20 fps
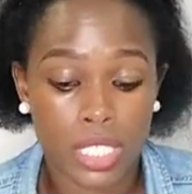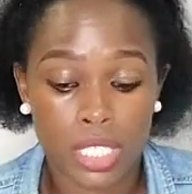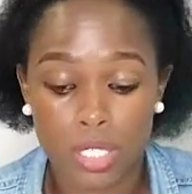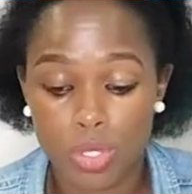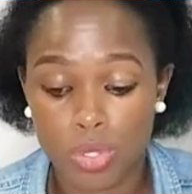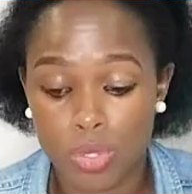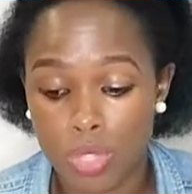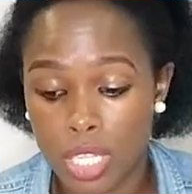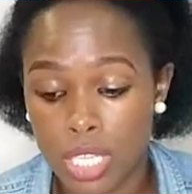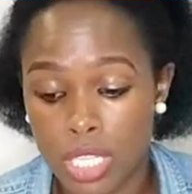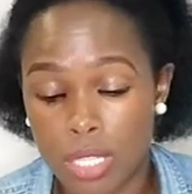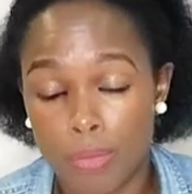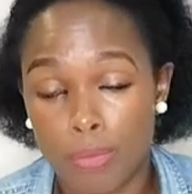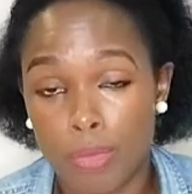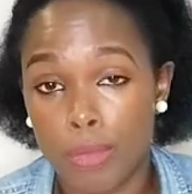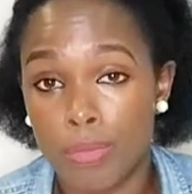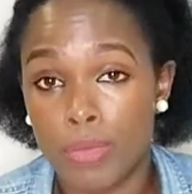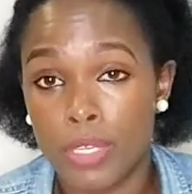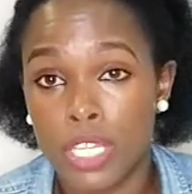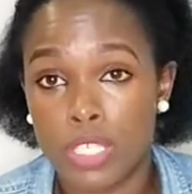just so that the
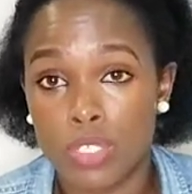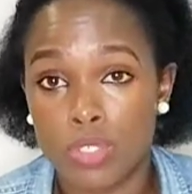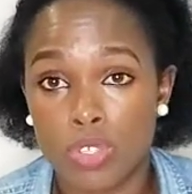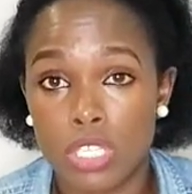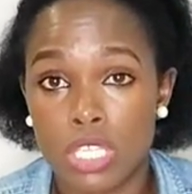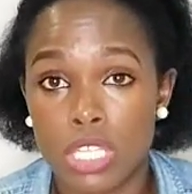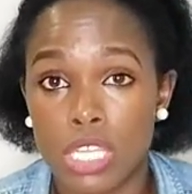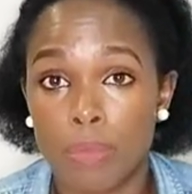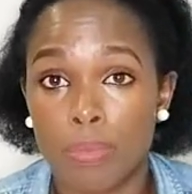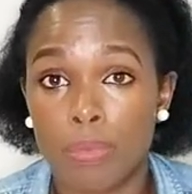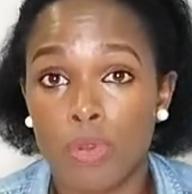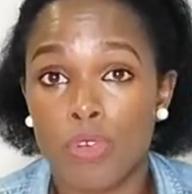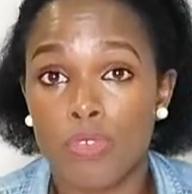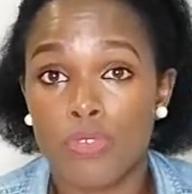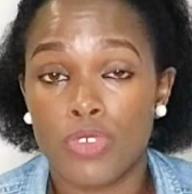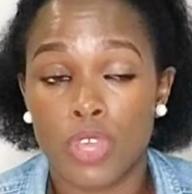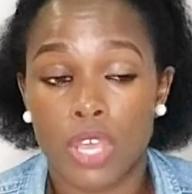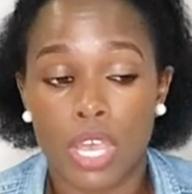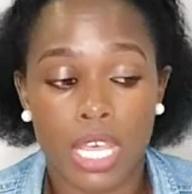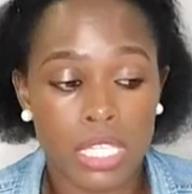baby does not slip
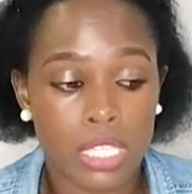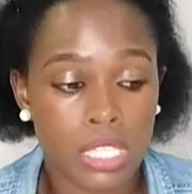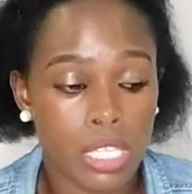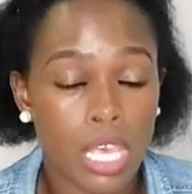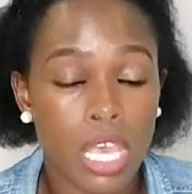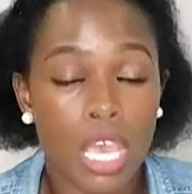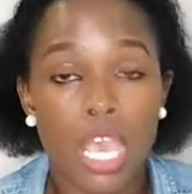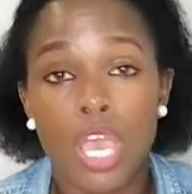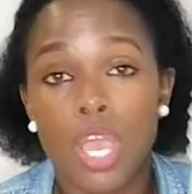off your hands,